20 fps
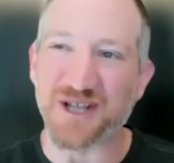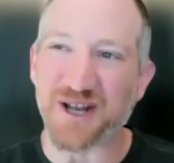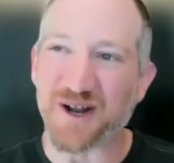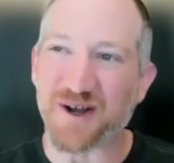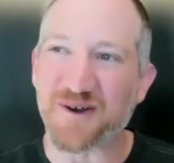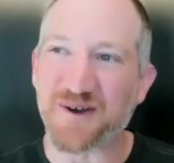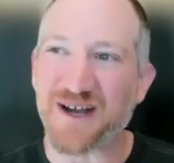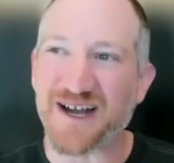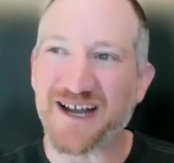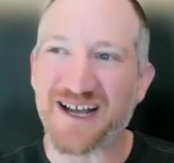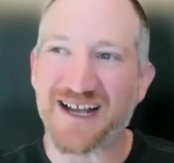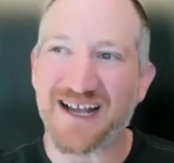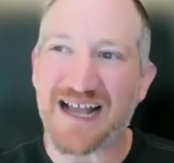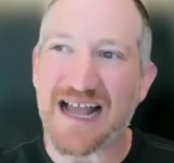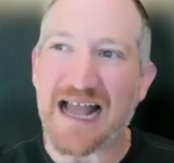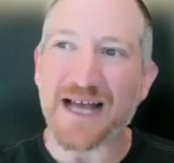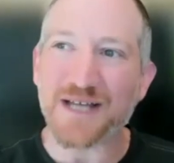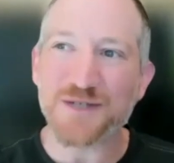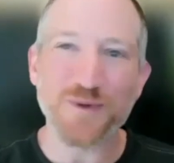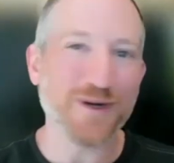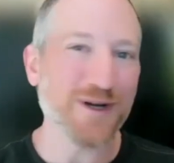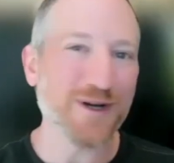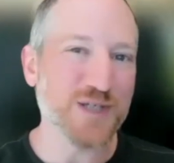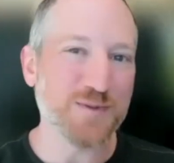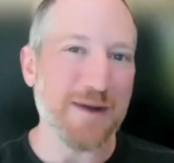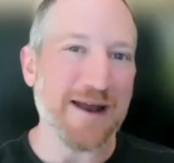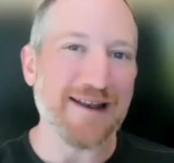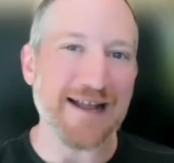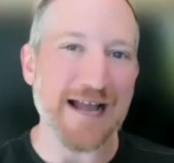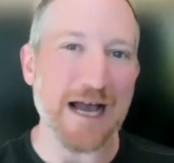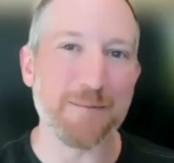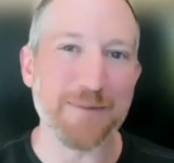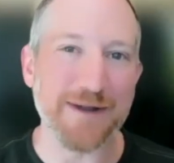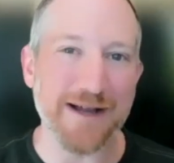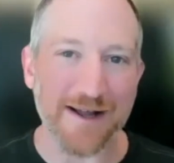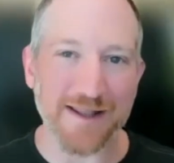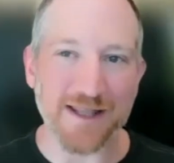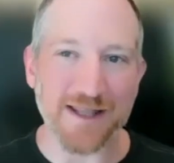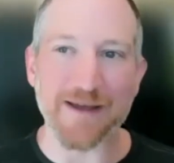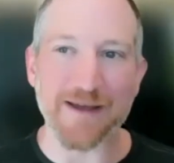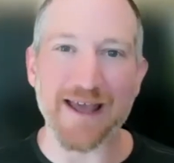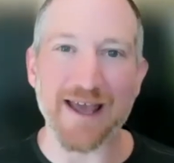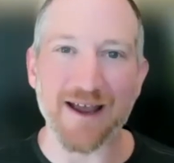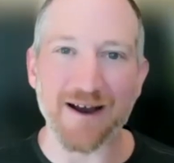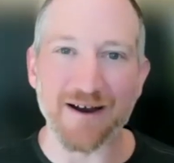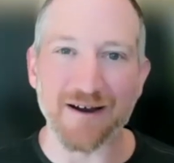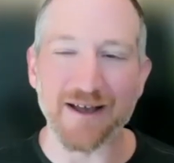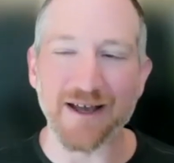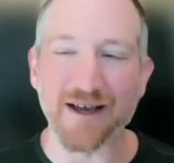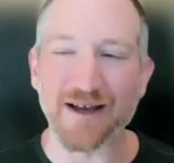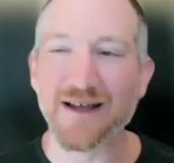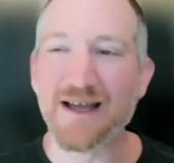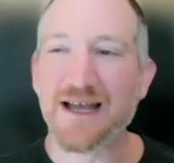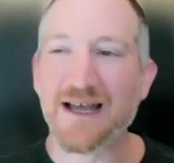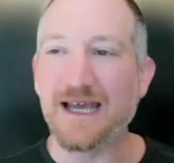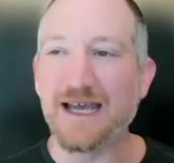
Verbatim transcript: You know, uh, as we're expanding out beyond the Bay Area,